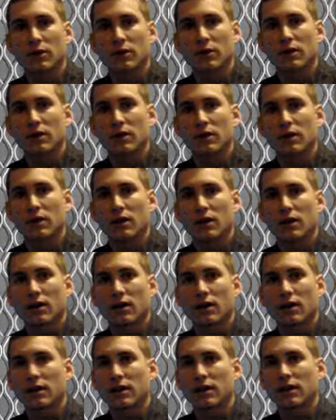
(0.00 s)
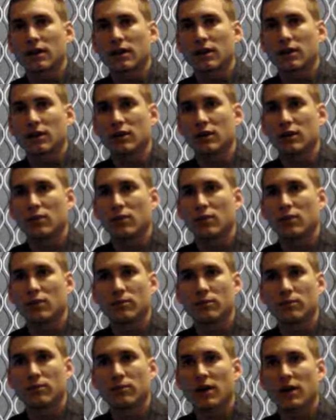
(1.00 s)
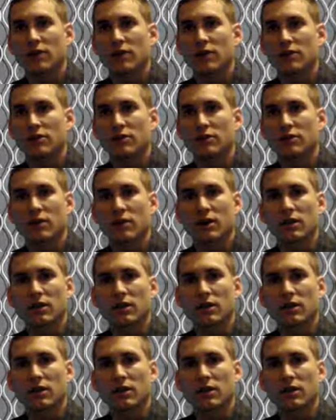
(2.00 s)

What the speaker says: You can send a new message to it,